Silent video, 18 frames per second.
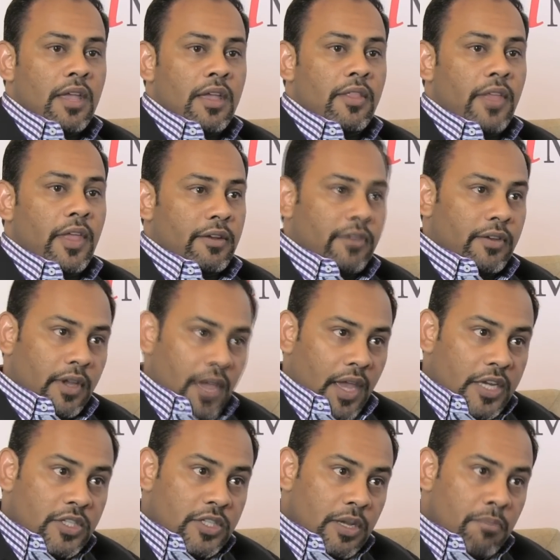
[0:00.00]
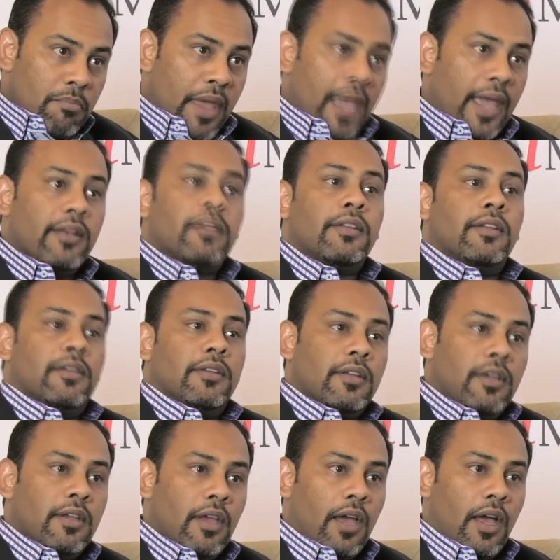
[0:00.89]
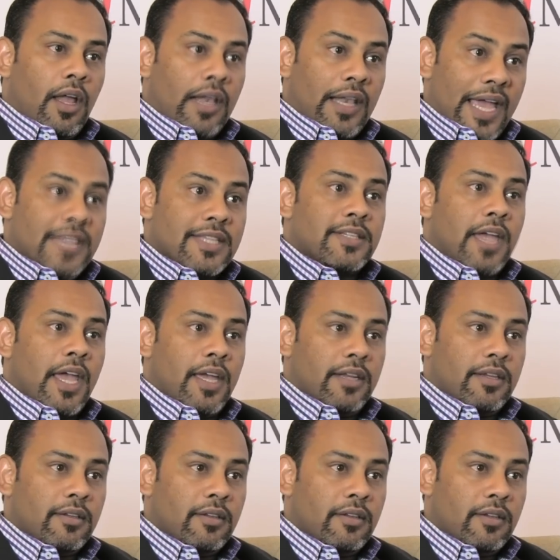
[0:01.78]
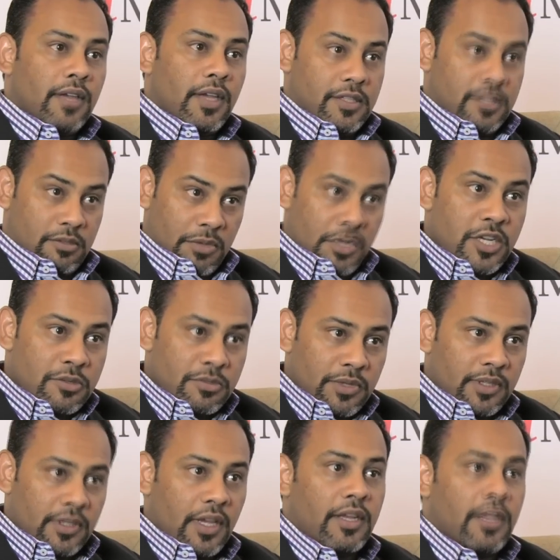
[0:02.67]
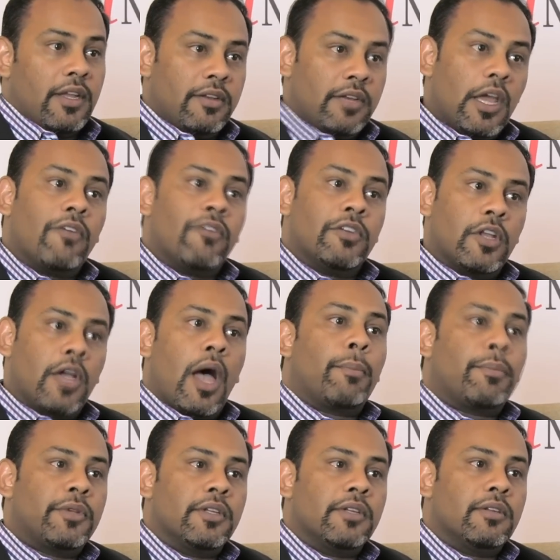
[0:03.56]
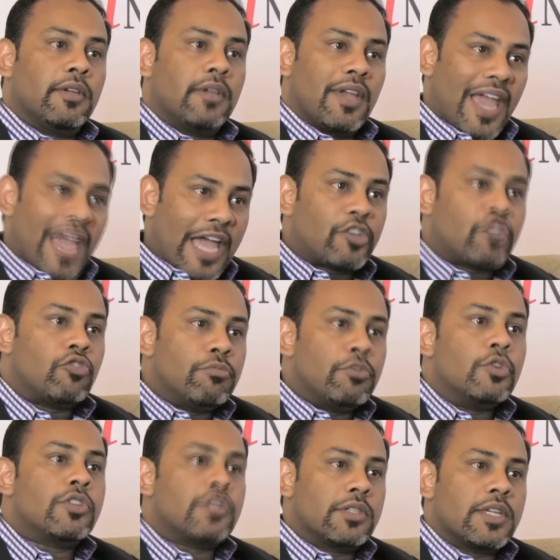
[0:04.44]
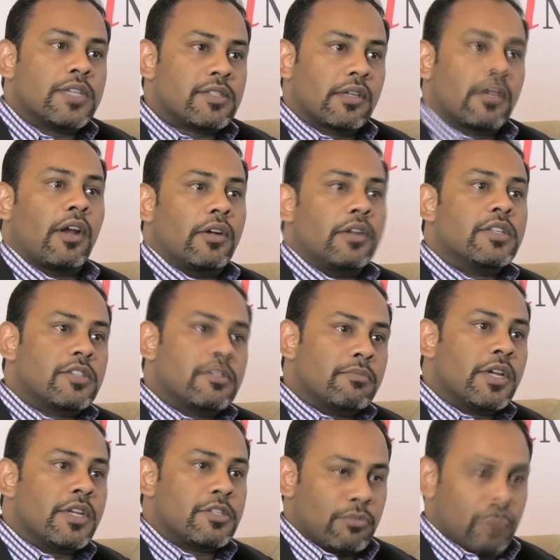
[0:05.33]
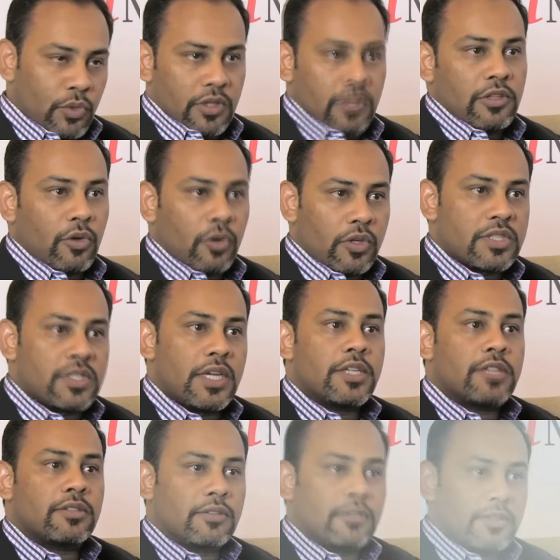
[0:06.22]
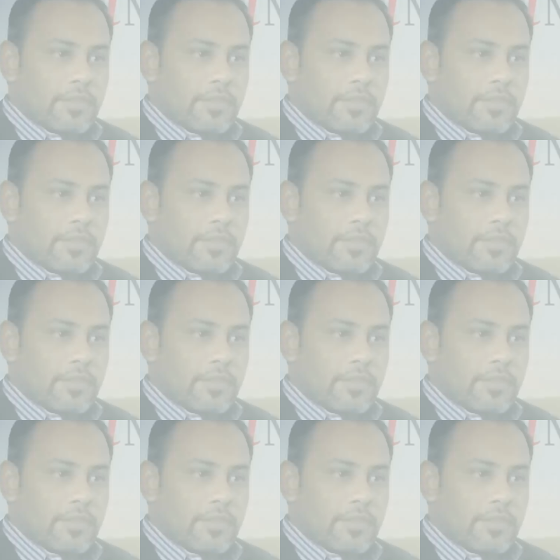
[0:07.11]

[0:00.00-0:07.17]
that have actually abandoned last ad as a measurement and have now adopted attribution as the currency of measurement within the organization.